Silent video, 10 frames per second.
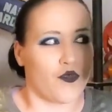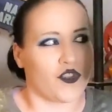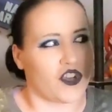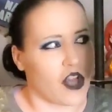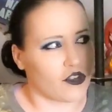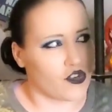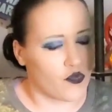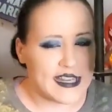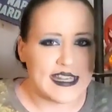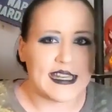with the color
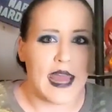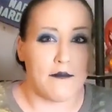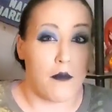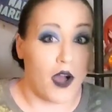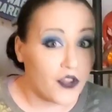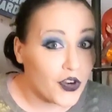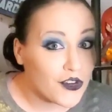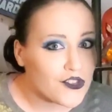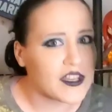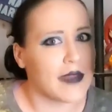green and
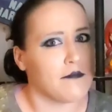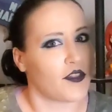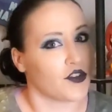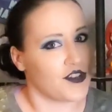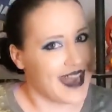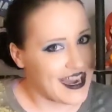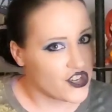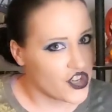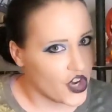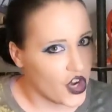mothers and mother
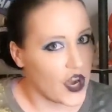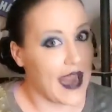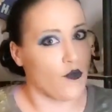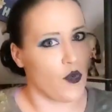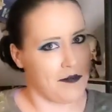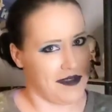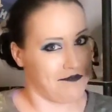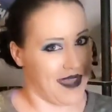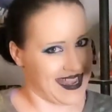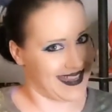nature and
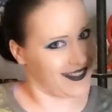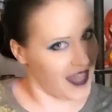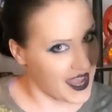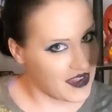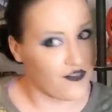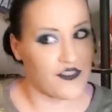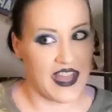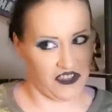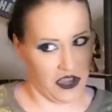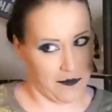women making life,
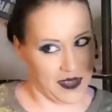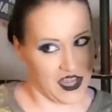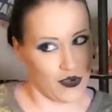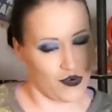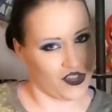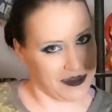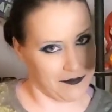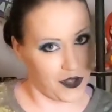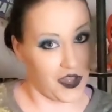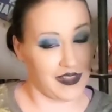that's a big, huge
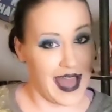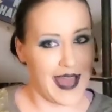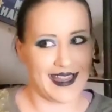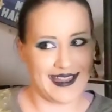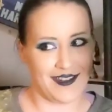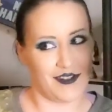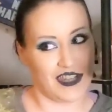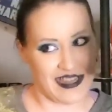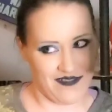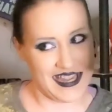symbol a lot in
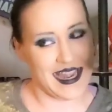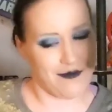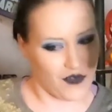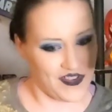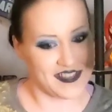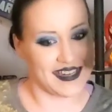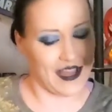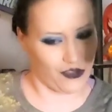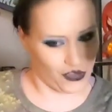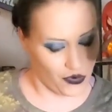TV and movies and
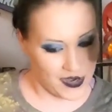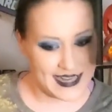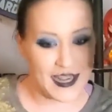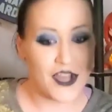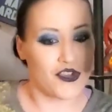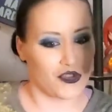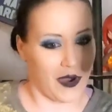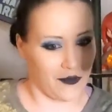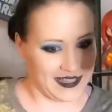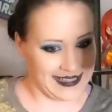on the screen. So
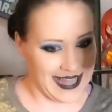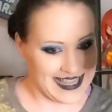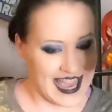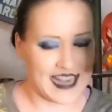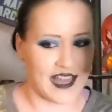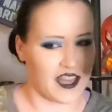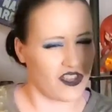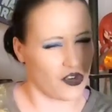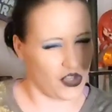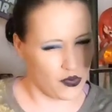I really like that, and I like
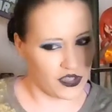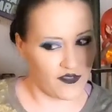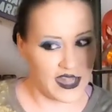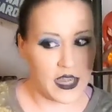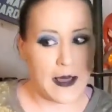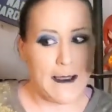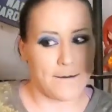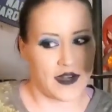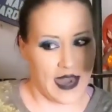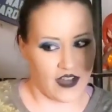their use of it.
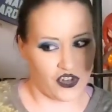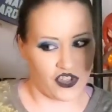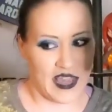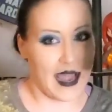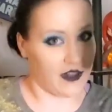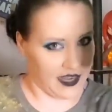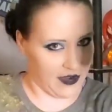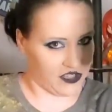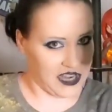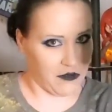But not just that, like
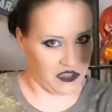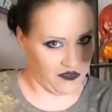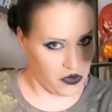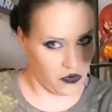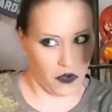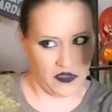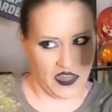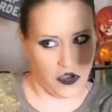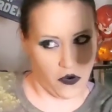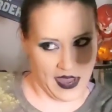I was saying with the funeral, when
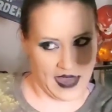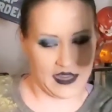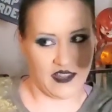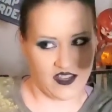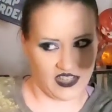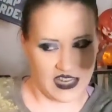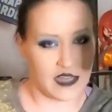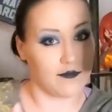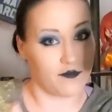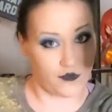they go back and they
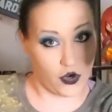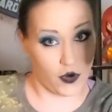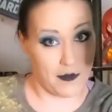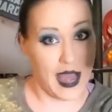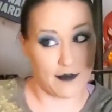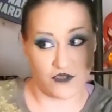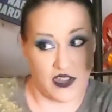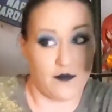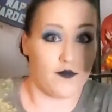see her mom's